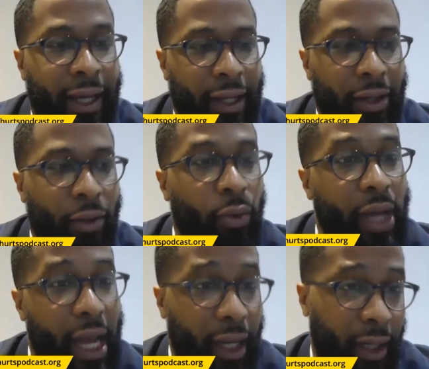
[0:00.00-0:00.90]
the
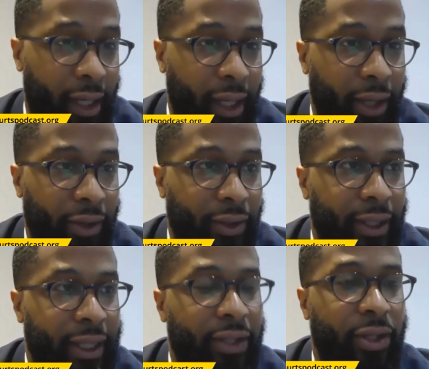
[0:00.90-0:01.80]
reality
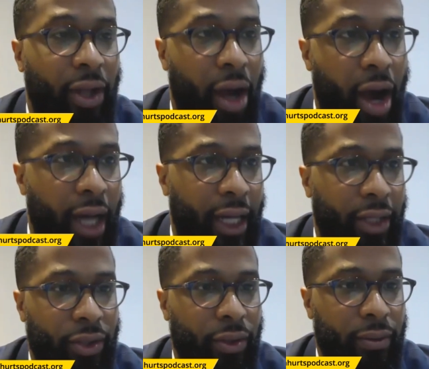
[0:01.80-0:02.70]
is this is a hot
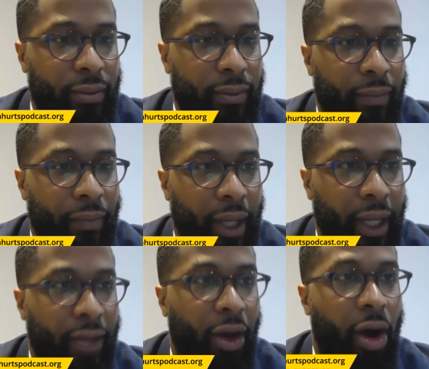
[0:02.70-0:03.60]
issue.
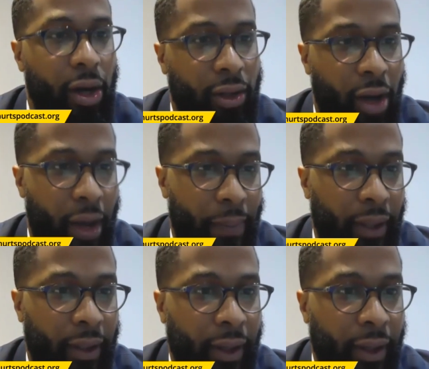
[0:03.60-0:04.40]
It's a hard topic,